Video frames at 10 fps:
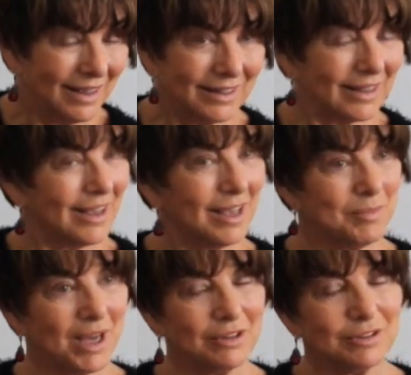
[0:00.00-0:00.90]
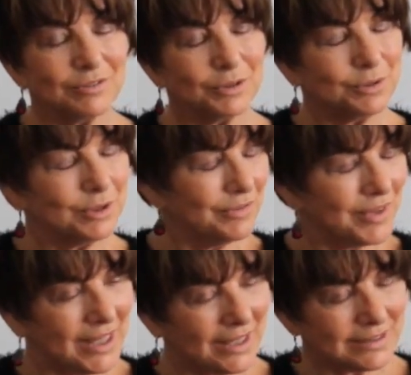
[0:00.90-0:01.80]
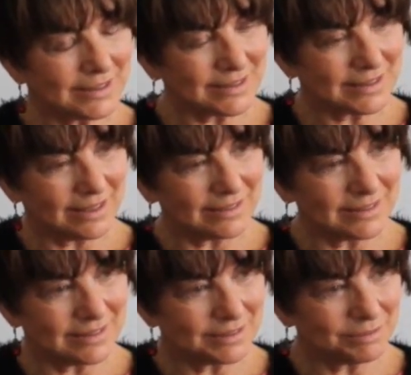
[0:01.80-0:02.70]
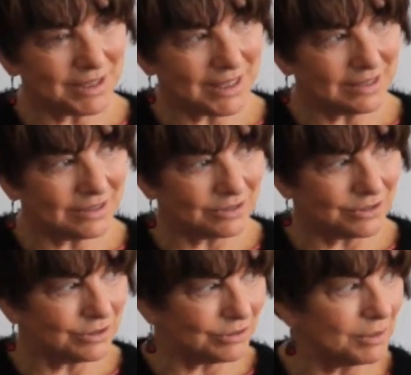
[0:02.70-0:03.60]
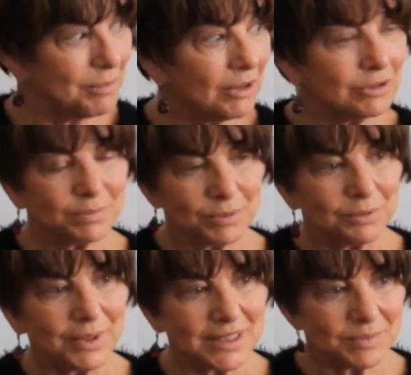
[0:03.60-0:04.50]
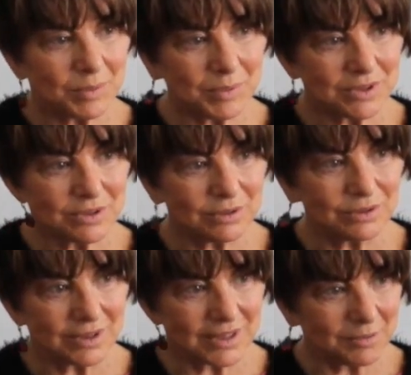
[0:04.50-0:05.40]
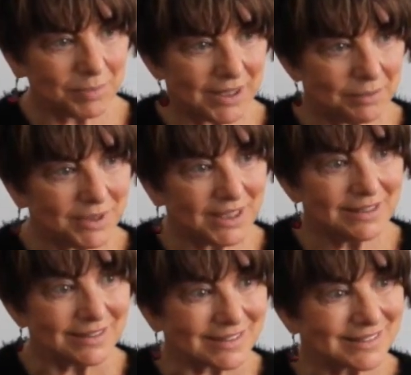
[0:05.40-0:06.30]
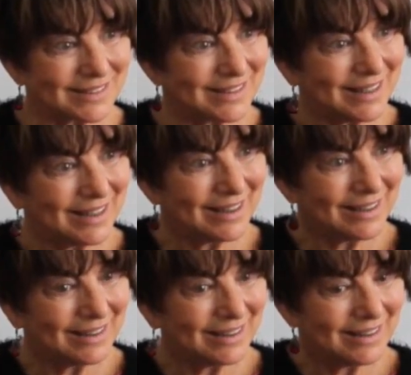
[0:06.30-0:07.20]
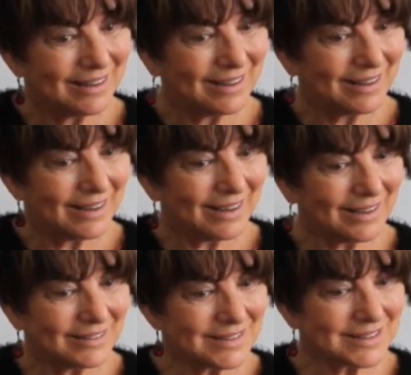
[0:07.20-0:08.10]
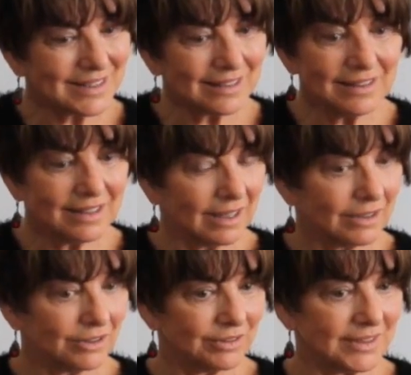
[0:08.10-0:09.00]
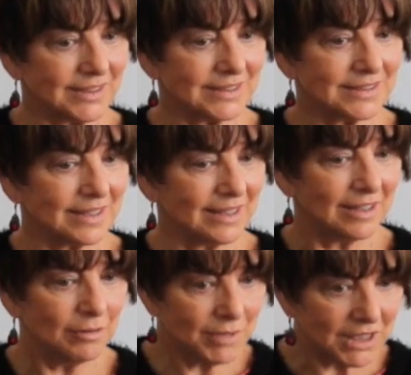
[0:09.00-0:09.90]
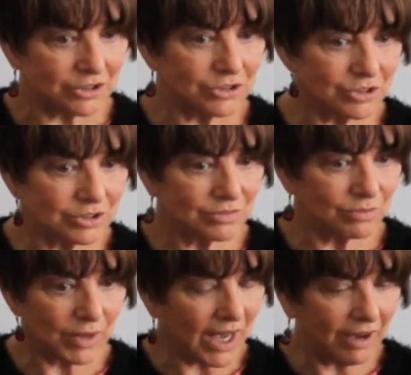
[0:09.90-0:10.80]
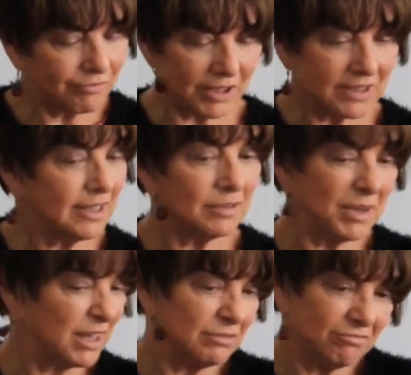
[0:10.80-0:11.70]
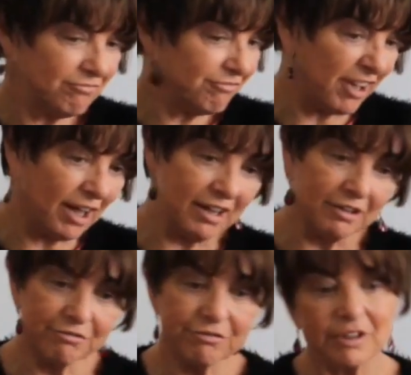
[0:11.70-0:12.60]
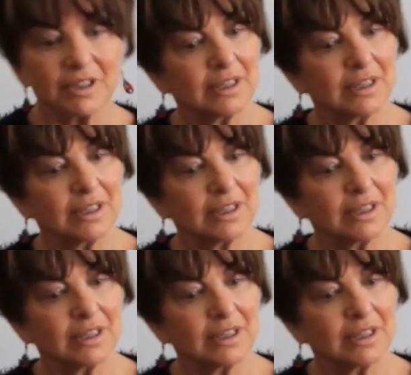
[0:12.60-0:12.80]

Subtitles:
And it came out of all of the exercises related to the multiple ways we were to look at the Peloponnese. And suddenly I got this image after I'd done about five.